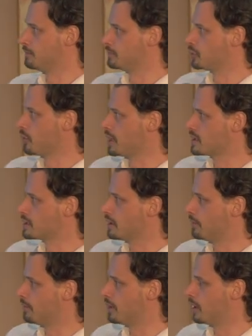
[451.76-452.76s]
doing
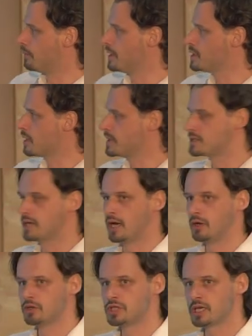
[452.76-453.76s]
some media with
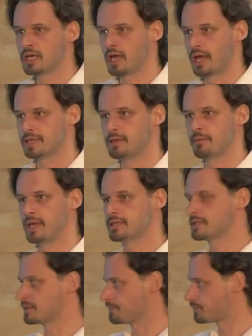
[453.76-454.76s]
Dialogic
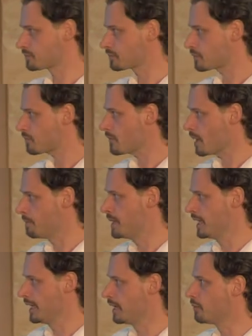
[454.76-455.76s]
XMS,
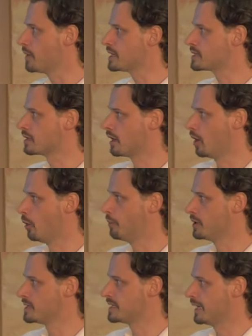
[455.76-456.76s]
billing with
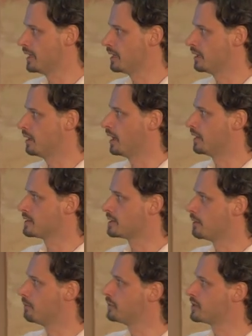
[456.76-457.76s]
OpenCell, and
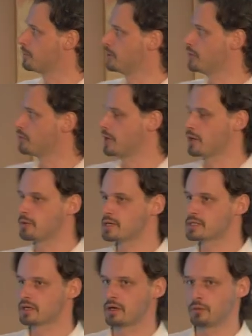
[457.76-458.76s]
some monitoring
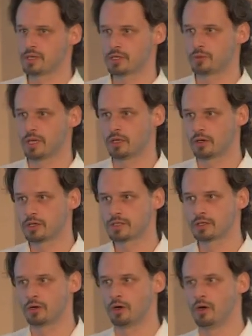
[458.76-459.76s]
with Graylog.
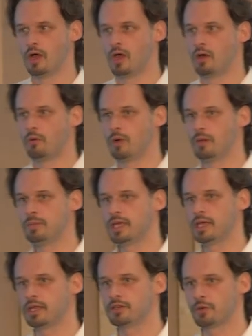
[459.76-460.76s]
So we'll
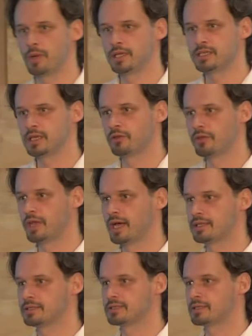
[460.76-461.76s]
be iterating on
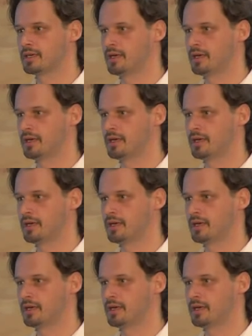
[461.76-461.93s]
that.